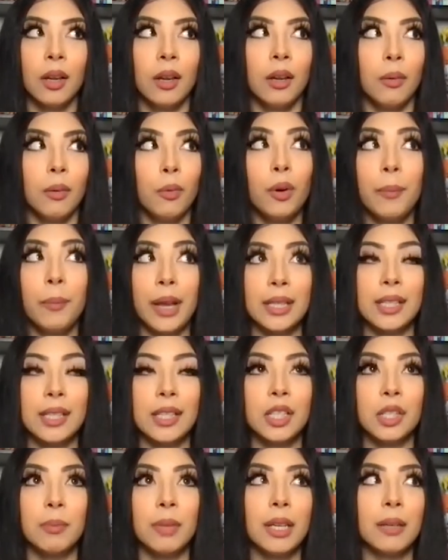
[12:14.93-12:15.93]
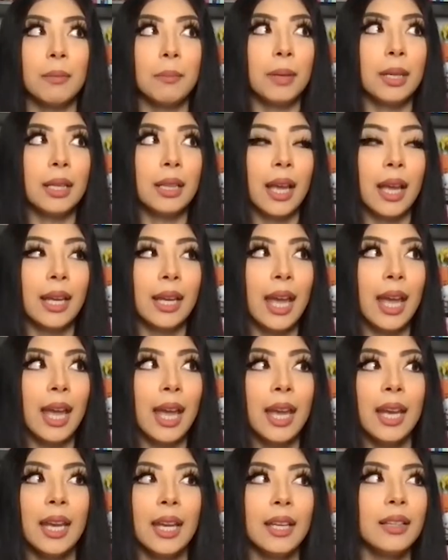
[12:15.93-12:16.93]
will message me and be like,
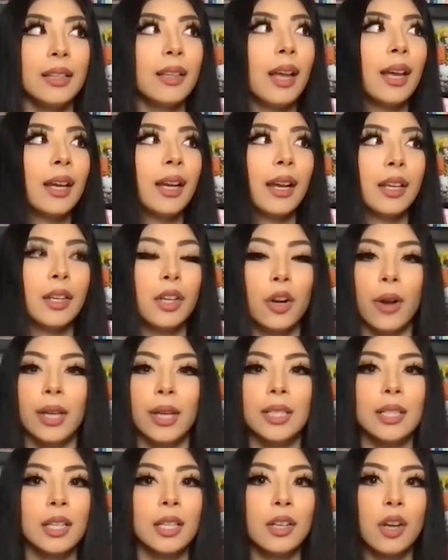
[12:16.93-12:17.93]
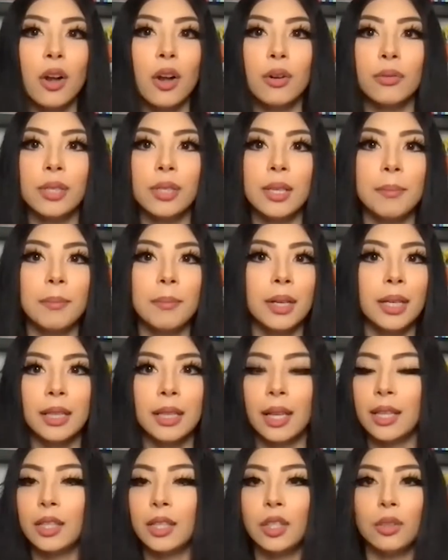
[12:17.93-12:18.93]
hey, like, I didn't know
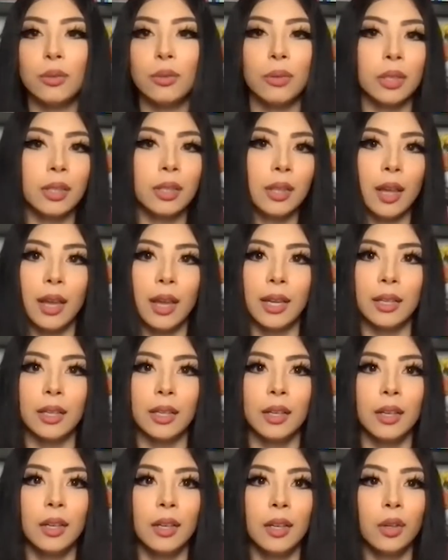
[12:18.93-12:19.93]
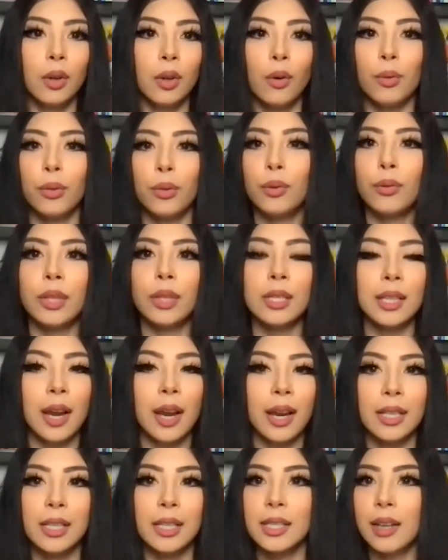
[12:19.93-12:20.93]
somebody like you could like go through this
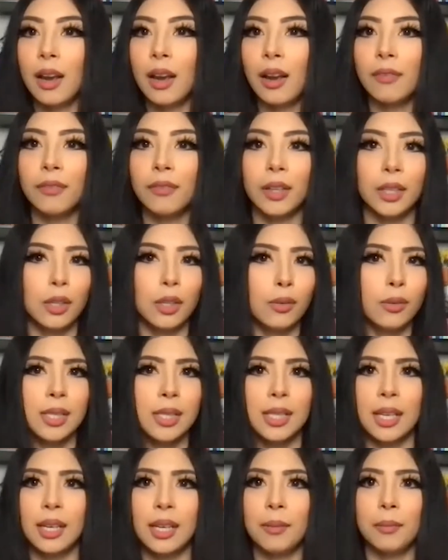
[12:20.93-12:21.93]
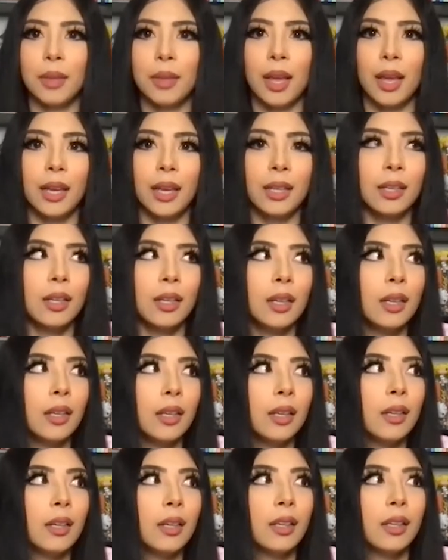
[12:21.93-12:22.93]
kind of stuff. Like you seem like,
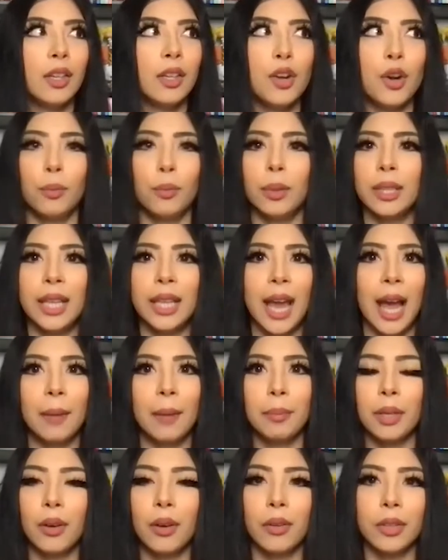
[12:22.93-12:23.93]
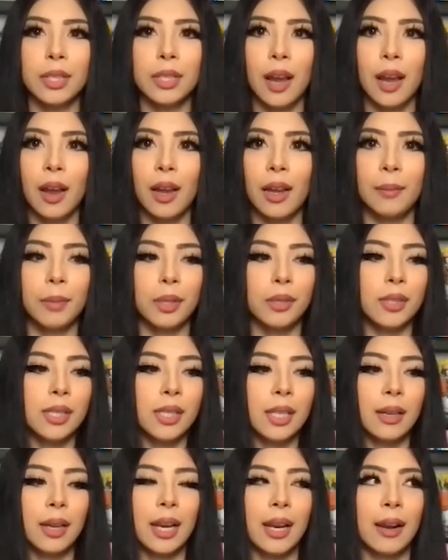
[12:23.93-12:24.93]
really happy all the time.
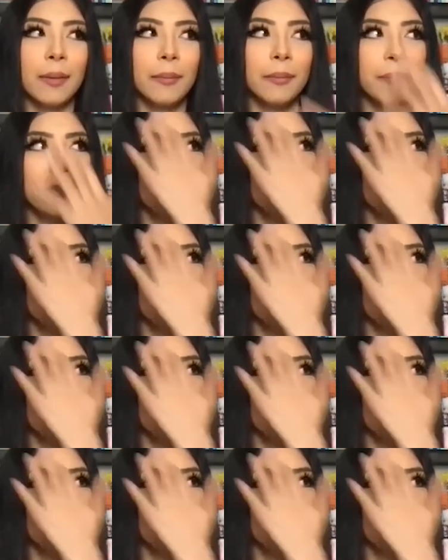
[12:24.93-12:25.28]
And